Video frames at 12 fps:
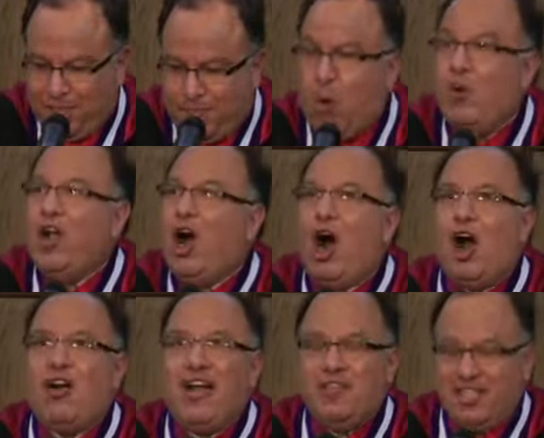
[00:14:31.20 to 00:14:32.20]
But we
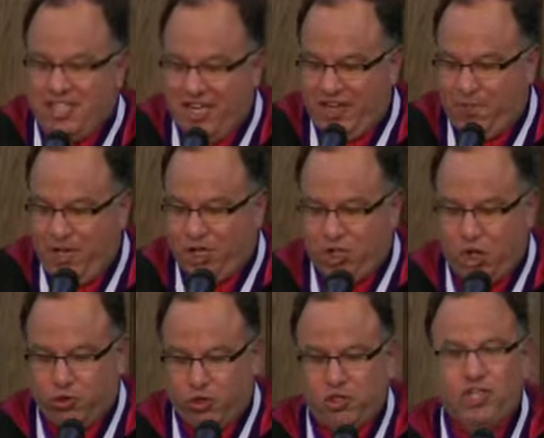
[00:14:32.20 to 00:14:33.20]
are in the city of big
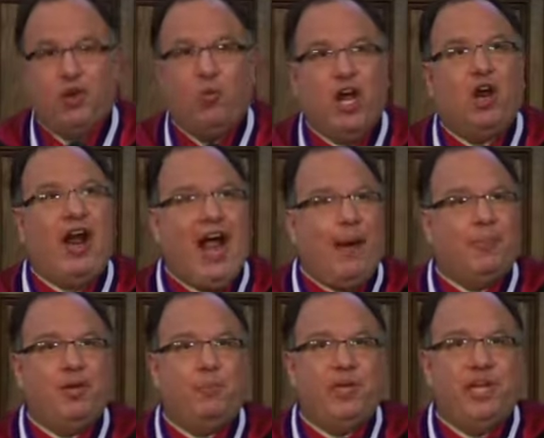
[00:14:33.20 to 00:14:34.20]
shoulders, and we are
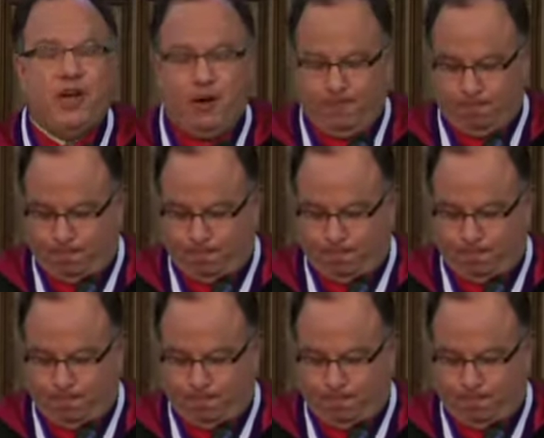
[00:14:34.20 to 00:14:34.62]
happy to be here.